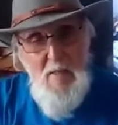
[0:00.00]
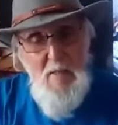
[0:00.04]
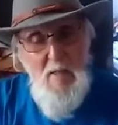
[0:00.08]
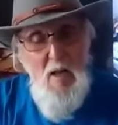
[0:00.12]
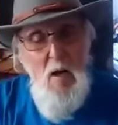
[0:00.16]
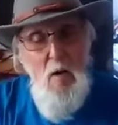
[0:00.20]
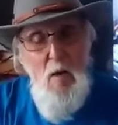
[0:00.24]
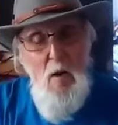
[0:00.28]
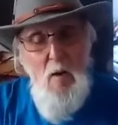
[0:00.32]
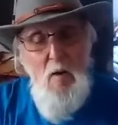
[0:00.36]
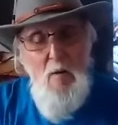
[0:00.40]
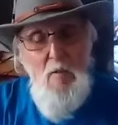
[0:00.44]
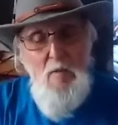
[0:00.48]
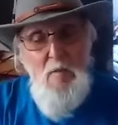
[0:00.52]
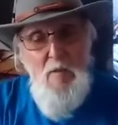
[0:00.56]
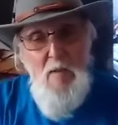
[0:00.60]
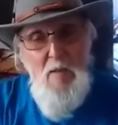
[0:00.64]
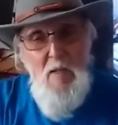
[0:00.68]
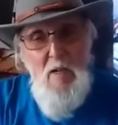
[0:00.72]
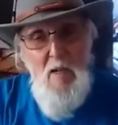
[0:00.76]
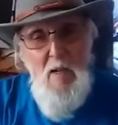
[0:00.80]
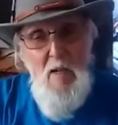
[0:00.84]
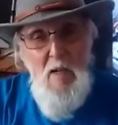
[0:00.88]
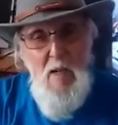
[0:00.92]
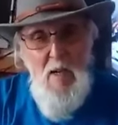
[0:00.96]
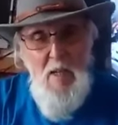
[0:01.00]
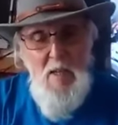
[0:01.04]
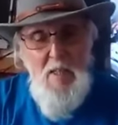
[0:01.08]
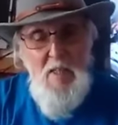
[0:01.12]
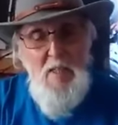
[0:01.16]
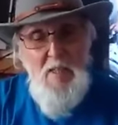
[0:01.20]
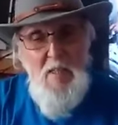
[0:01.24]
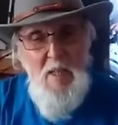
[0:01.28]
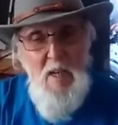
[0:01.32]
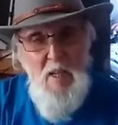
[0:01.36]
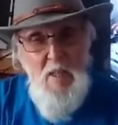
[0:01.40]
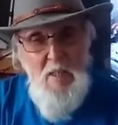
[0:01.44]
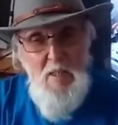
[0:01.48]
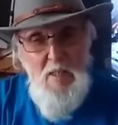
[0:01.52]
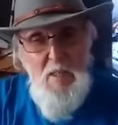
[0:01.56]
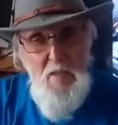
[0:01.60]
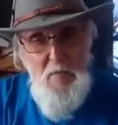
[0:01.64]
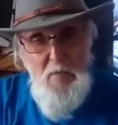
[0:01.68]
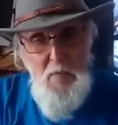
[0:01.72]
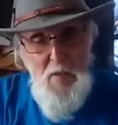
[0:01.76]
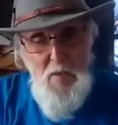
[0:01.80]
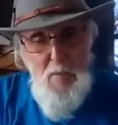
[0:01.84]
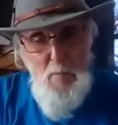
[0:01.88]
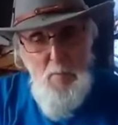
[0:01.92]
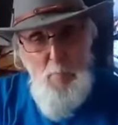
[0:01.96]
of a
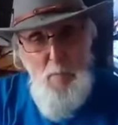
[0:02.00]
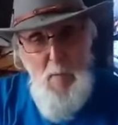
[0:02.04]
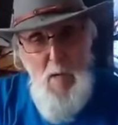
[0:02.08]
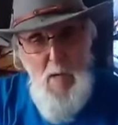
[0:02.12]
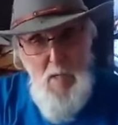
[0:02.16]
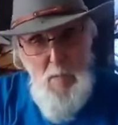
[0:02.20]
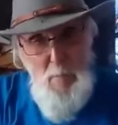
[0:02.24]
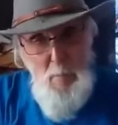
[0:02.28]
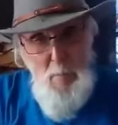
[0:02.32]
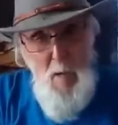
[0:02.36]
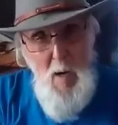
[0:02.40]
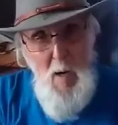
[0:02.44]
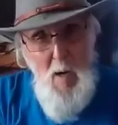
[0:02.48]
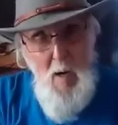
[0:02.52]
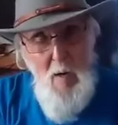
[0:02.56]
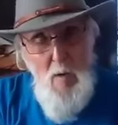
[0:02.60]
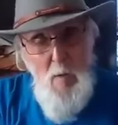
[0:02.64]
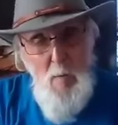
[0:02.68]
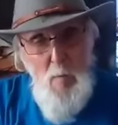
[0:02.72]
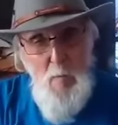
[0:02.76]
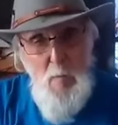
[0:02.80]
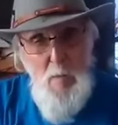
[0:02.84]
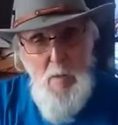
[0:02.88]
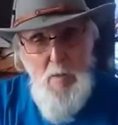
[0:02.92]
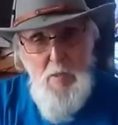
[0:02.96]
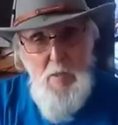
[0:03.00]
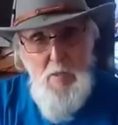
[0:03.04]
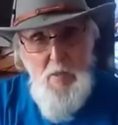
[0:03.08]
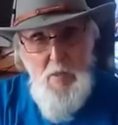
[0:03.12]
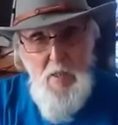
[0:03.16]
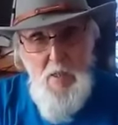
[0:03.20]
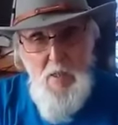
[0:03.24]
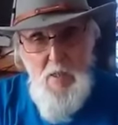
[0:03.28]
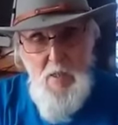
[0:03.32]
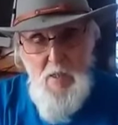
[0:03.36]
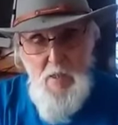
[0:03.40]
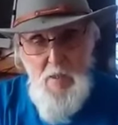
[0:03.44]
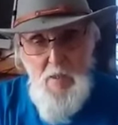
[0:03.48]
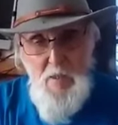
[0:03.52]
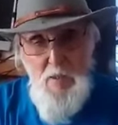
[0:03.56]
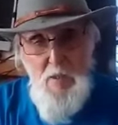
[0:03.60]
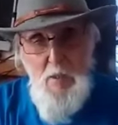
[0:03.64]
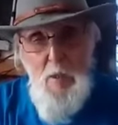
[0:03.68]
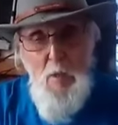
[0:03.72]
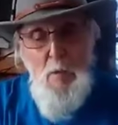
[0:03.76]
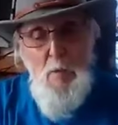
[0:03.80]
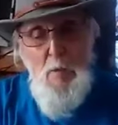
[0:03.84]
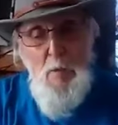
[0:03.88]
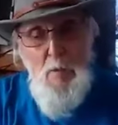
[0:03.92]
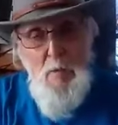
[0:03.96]
scientific paper which is
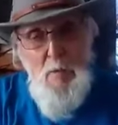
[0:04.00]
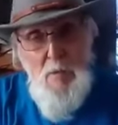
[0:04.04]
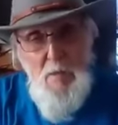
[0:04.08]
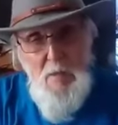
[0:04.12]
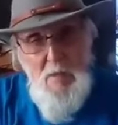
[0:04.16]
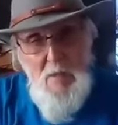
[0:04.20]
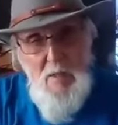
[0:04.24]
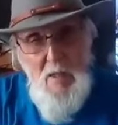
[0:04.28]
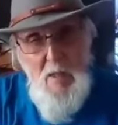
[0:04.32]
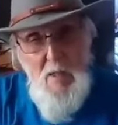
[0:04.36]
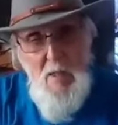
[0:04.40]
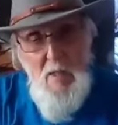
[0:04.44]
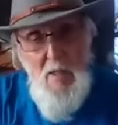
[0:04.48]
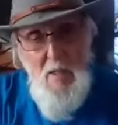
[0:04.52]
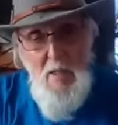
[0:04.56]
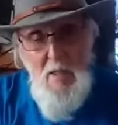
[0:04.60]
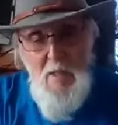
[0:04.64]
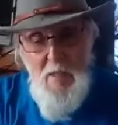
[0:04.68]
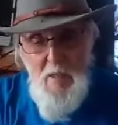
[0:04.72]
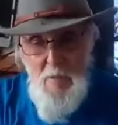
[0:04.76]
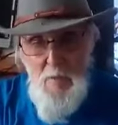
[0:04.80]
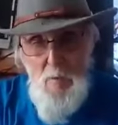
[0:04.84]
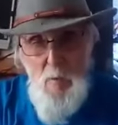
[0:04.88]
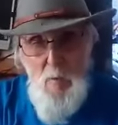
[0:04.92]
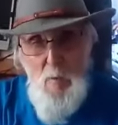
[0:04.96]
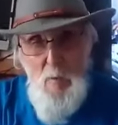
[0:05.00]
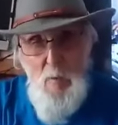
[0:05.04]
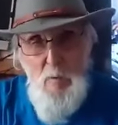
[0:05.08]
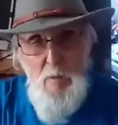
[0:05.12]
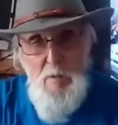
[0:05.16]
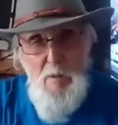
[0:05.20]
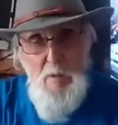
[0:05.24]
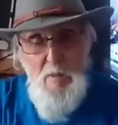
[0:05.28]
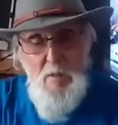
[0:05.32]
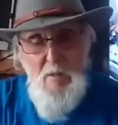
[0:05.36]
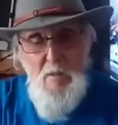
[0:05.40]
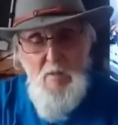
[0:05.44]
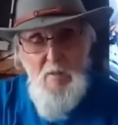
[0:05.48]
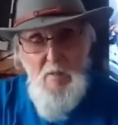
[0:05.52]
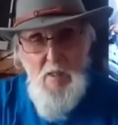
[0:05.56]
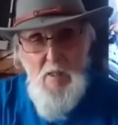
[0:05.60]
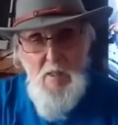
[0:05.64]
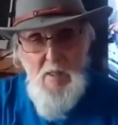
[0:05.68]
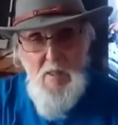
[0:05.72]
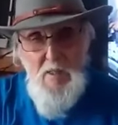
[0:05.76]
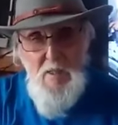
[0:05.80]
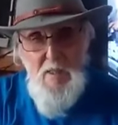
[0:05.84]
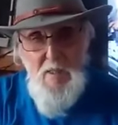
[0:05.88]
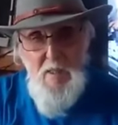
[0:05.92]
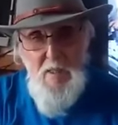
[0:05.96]
used in all
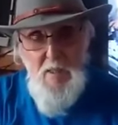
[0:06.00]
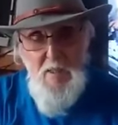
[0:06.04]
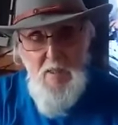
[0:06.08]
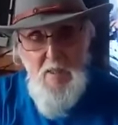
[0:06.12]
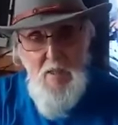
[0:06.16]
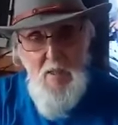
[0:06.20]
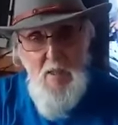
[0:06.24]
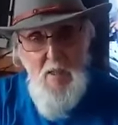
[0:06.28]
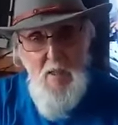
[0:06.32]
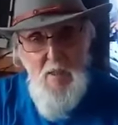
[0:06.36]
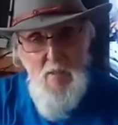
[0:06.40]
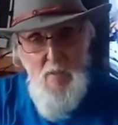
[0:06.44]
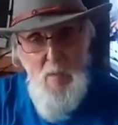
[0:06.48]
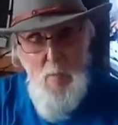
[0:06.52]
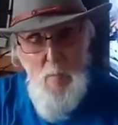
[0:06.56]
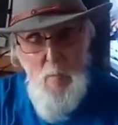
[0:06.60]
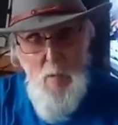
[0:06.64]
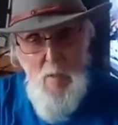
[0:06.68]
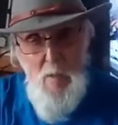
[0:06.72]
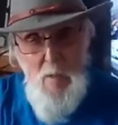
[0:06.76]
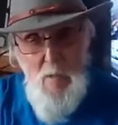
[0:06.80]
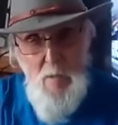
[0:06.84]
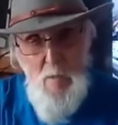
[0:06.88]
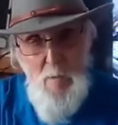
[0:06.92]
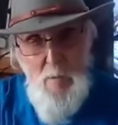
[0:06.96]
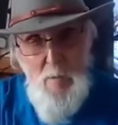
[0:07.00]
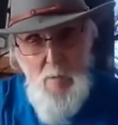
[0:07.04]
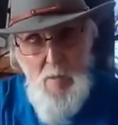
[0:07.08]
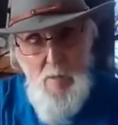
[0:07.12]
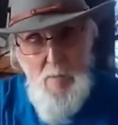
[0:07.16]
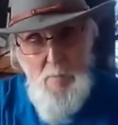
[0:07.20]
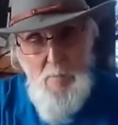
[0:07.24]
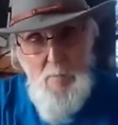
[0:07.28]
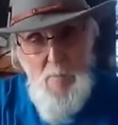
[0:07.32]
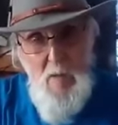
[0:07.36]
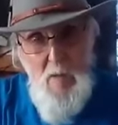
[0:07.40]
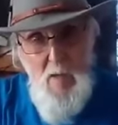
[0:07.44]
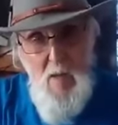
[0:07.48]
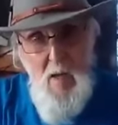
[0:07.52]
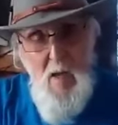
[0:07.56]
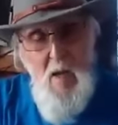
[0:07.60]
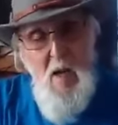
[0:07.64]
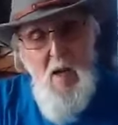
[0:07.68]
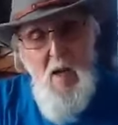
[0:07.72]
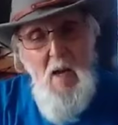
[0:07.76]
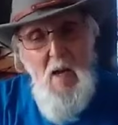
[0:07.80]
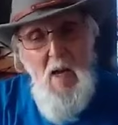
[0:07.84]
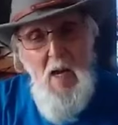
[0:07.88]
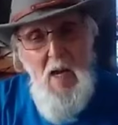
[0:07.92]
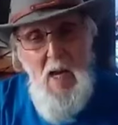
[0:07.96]
universities in the world,
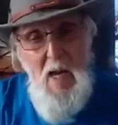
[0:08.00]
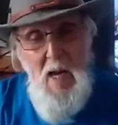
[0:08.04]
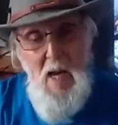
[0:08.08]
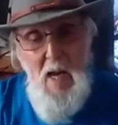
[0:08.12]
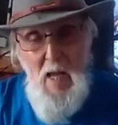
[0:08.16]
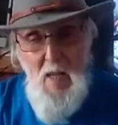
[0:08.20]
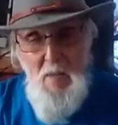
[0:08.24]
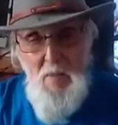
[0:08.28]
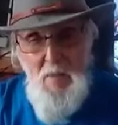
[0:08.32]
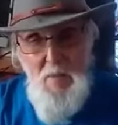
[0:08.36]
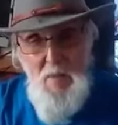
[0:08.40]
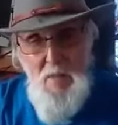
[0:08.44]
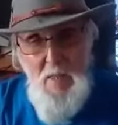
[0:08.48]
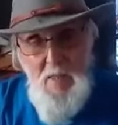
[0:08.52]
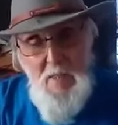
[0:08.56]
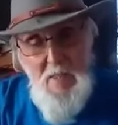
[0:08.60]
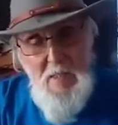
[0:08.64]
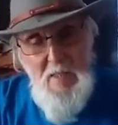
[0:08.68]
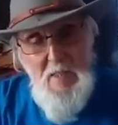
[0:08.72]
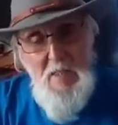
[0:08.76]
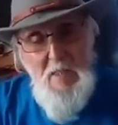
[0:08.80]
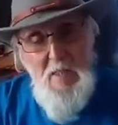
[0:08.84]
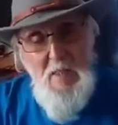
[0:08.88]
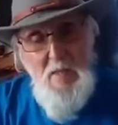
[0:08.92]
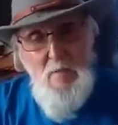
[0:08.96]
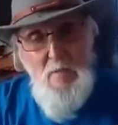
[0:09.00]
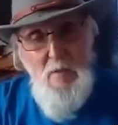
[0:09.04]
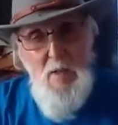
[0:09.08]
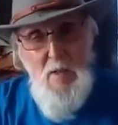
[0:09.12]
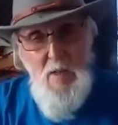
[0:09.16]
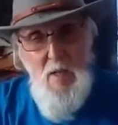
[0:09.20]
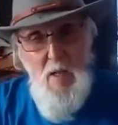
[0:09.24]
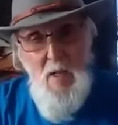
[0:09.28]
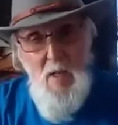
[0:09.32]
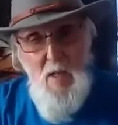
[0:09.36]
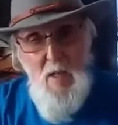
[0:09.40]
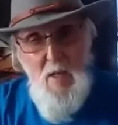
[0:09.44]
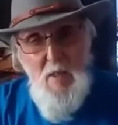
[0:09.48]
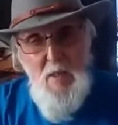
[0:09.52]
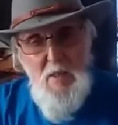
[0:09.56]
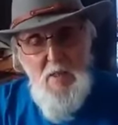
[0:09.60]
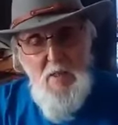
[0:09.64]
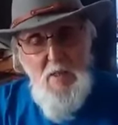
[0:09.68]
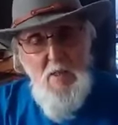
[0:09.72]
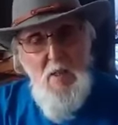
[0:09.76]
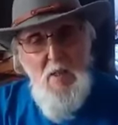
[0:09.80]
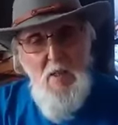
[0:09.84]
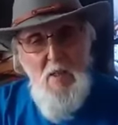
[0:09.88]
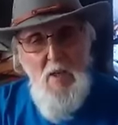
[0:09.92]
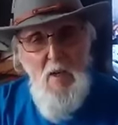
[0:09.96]
and this
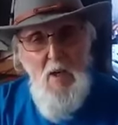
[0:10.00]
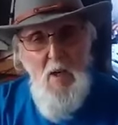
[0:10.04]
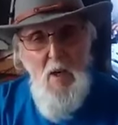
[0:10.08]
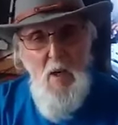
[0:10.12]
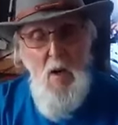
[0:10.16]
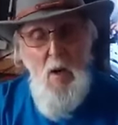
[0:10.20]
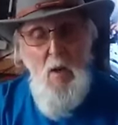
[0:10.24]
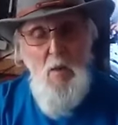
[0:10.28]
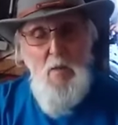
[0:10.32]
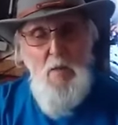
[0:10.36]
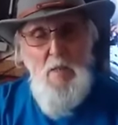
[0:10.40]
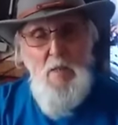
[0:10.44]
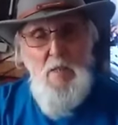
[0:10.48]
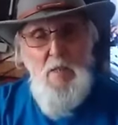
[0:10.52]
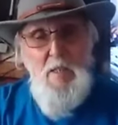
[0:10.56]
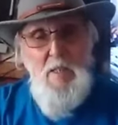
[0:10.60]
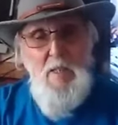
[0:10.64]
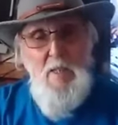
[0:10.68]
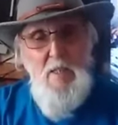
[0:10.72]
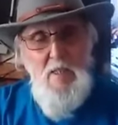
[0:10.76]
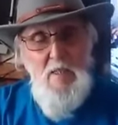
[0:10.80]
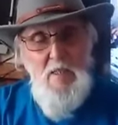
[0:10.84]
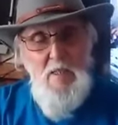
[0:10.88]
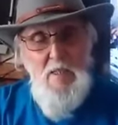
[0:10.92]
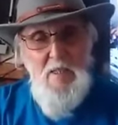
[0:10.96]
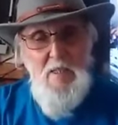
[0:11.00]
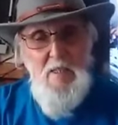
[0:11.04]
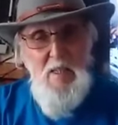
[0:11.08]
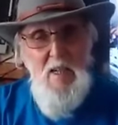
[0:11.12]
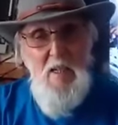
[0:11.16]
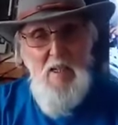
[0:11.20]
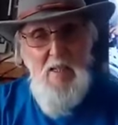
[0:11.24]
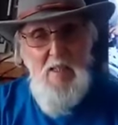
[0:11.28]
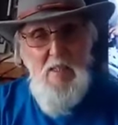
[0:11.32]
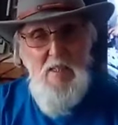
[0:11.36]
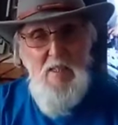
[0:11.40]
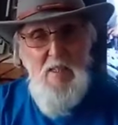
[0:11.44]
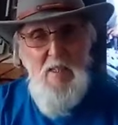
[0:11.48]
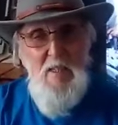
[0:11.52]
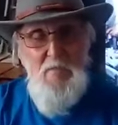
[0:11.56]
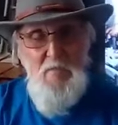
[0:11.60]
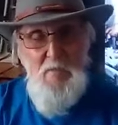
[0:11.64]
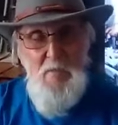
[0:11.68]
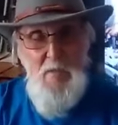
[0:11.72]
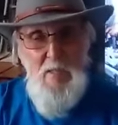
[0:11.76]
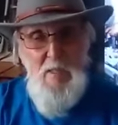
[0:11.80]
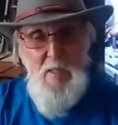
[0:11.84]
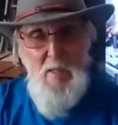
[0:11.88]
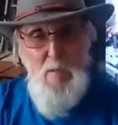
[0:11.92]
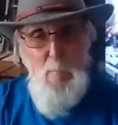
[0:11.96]
relies on the
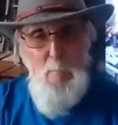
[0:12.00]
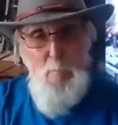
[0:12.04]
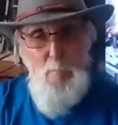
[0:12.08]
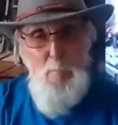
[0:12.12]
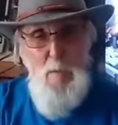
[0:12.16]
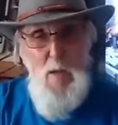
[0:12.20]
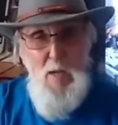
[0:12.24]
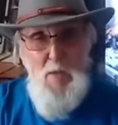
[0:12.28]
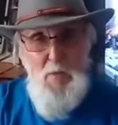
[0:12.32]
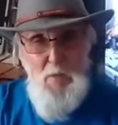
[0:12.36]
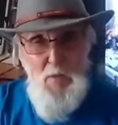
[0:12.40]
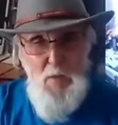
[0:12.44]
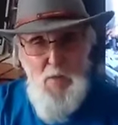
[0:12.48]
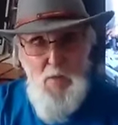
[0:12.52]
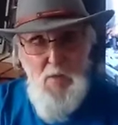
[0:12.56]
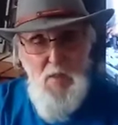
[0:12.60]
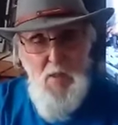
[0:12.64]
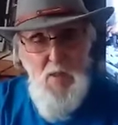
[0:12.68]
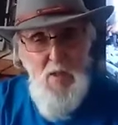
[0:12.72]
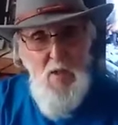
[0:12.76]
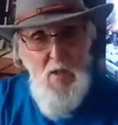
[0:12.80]
scientific method